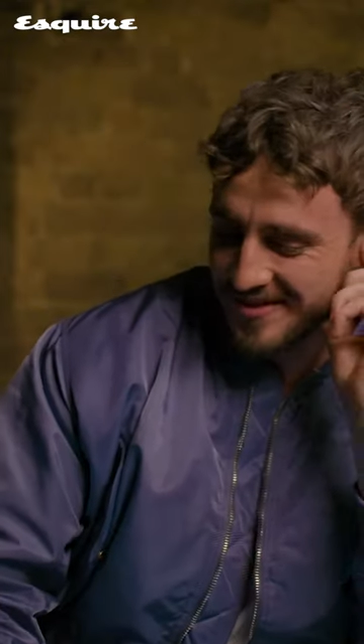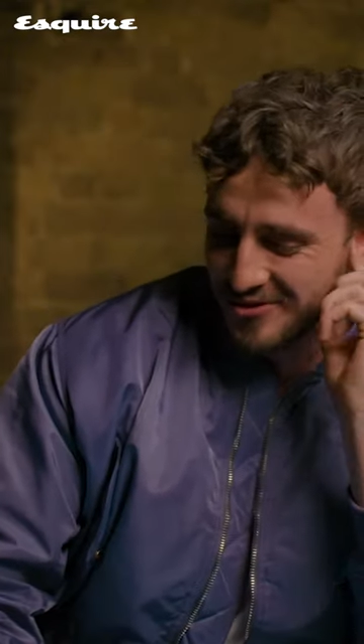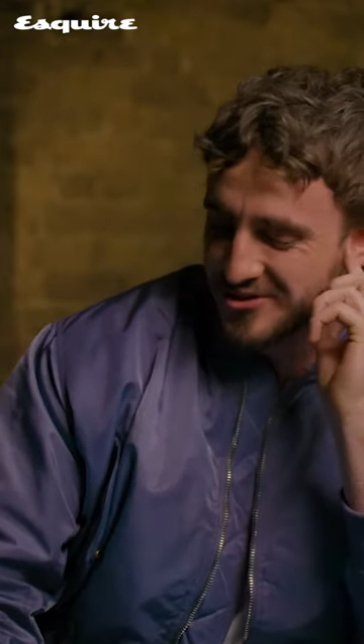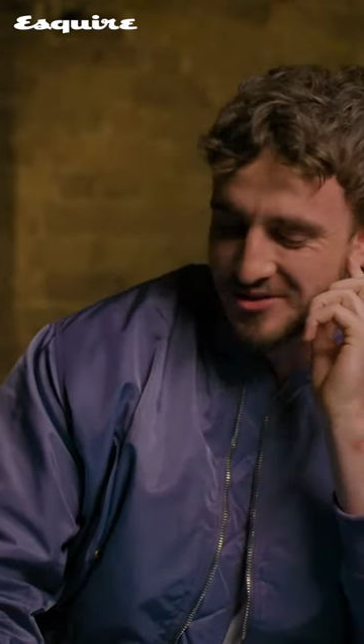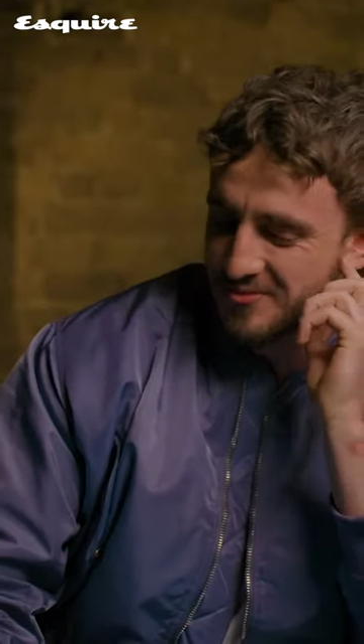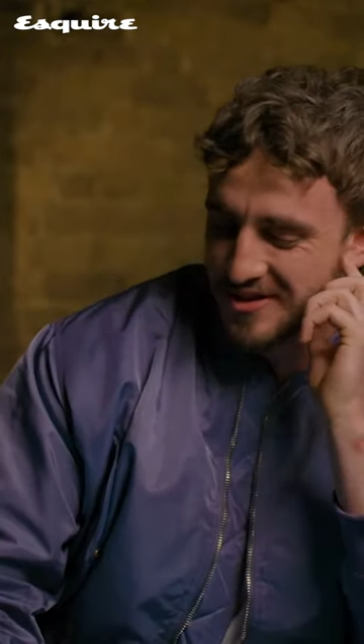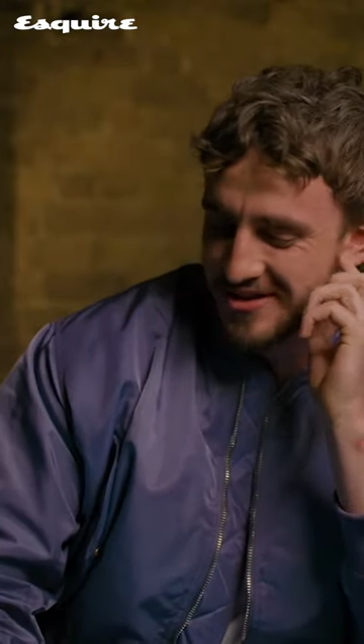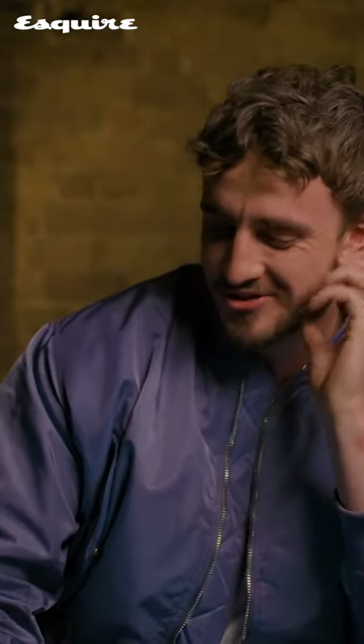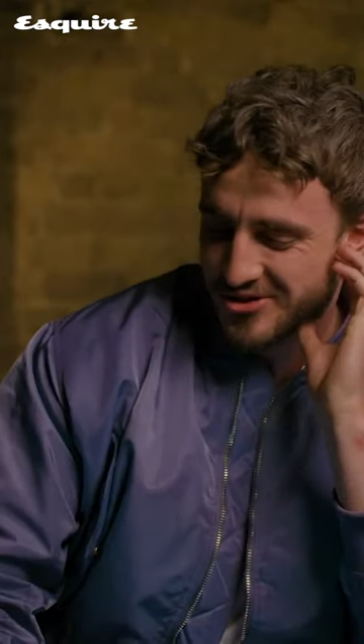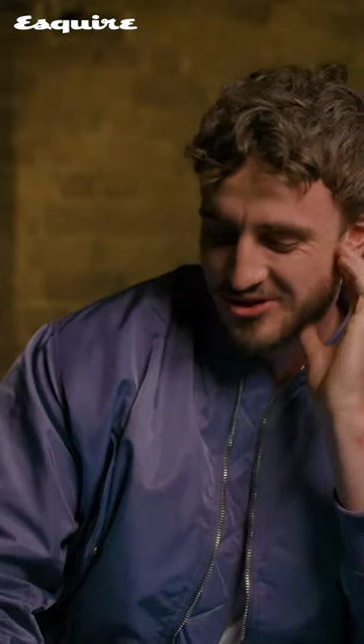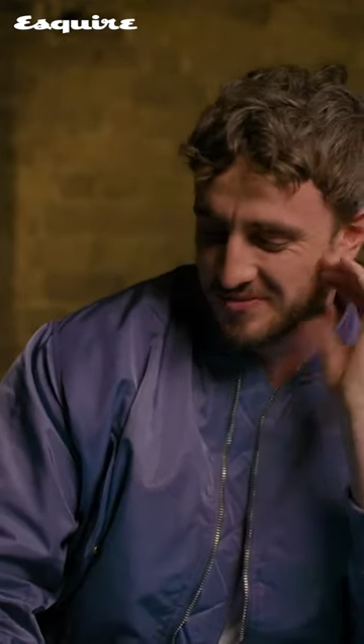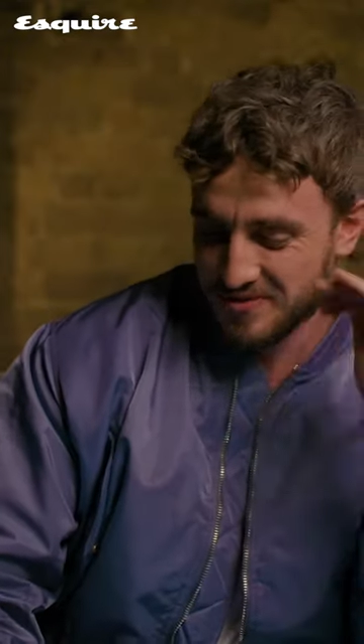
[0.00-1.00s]
or something.
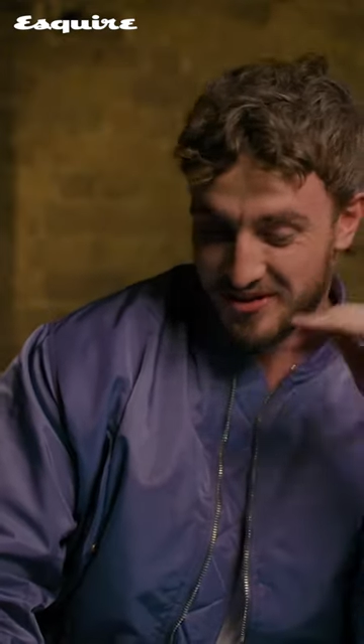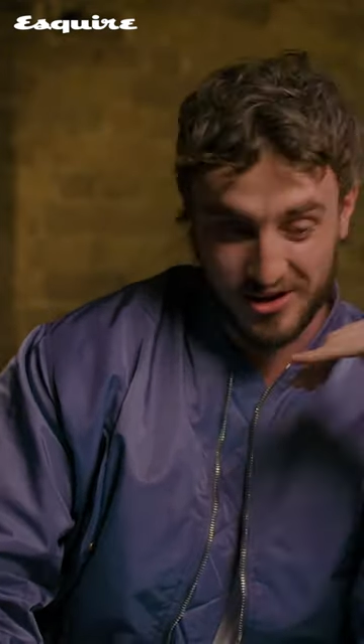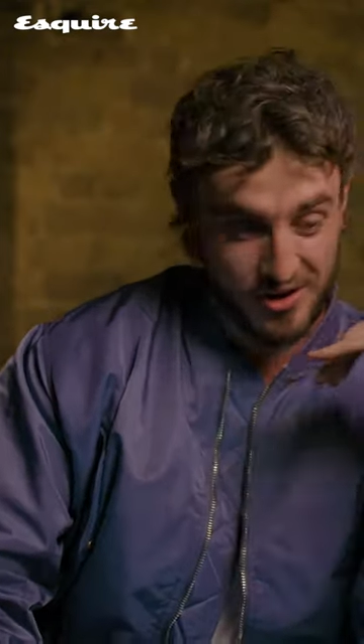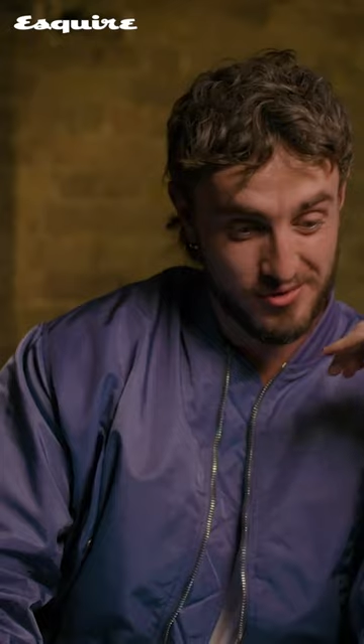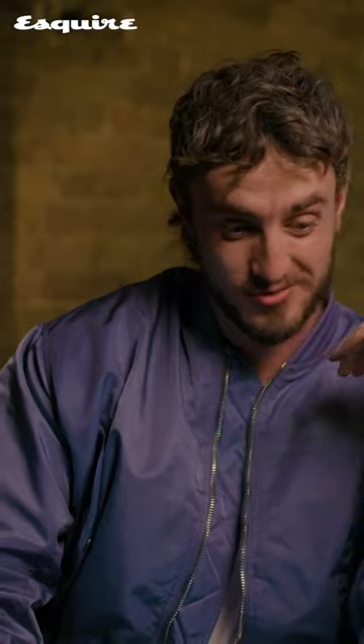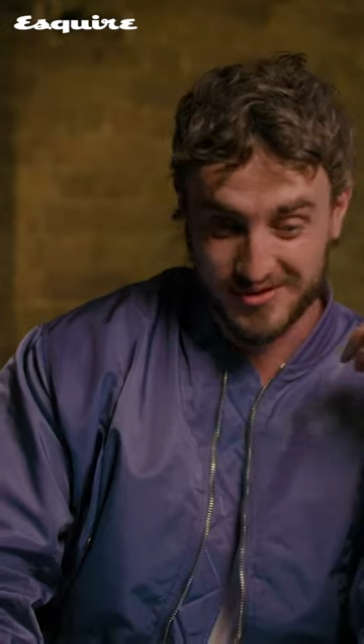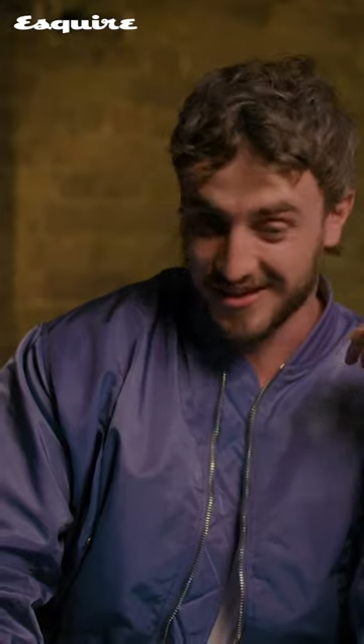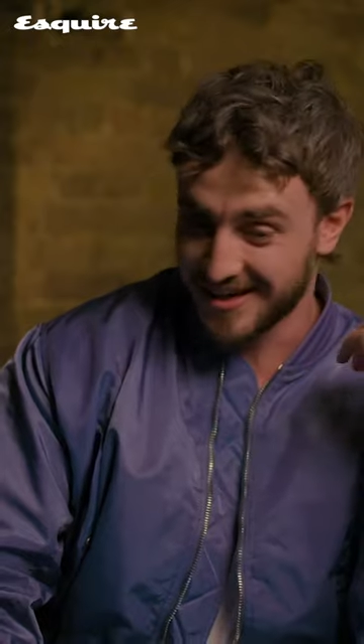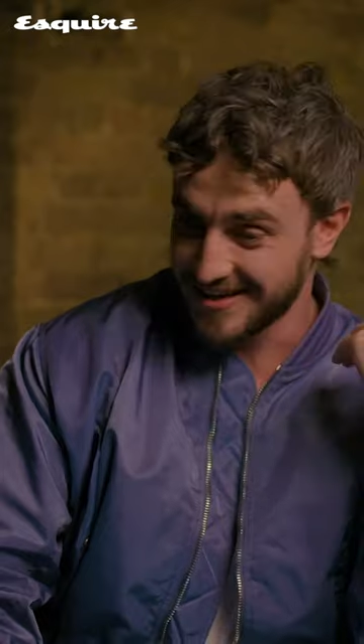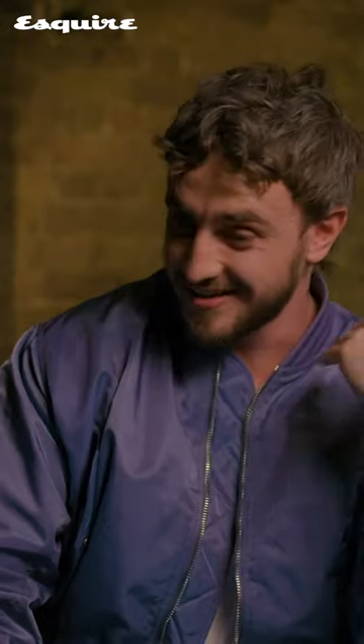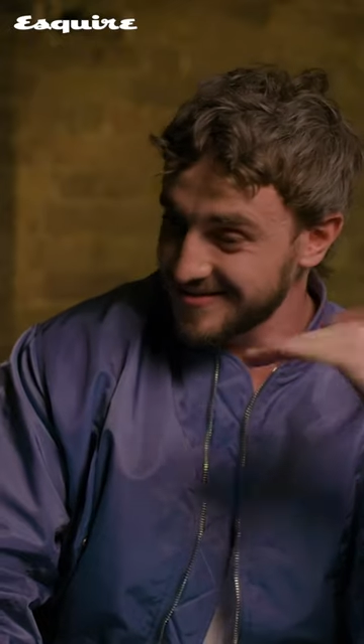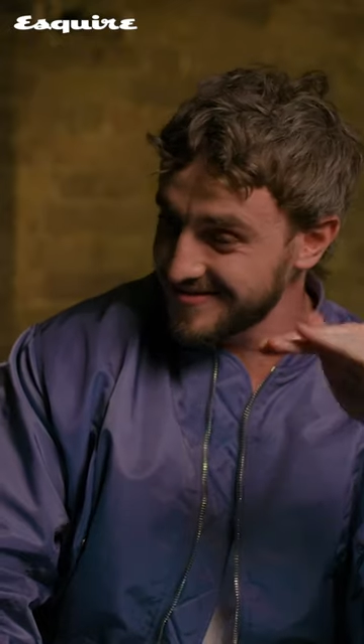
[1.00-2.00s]
There's just something that goes
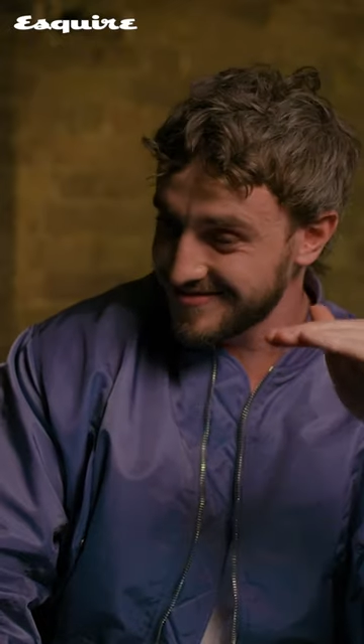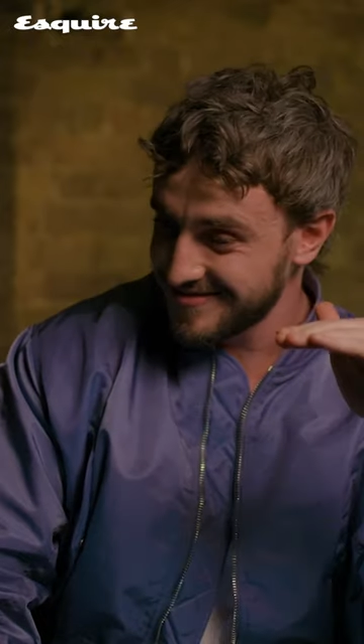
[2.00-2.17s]
like,